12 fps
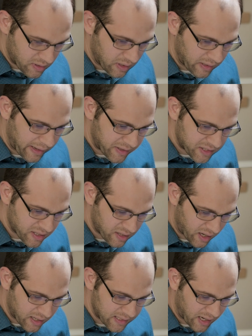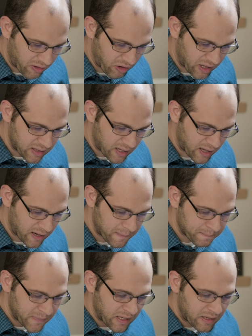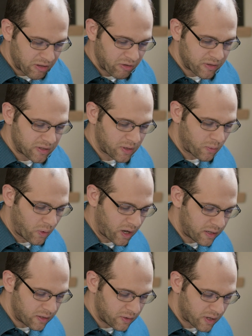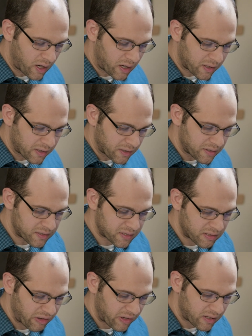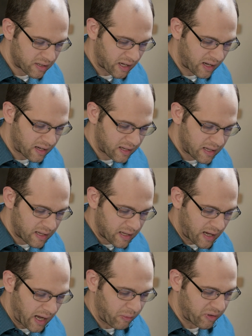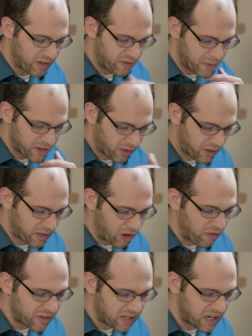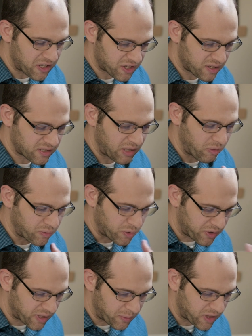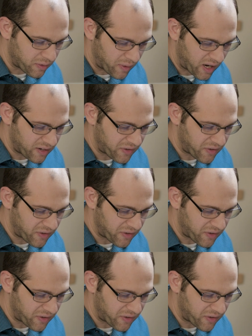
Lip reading: letter to Thyatira at the end, the one who conquers, I will give him authority over the nations. He will rule them with a rod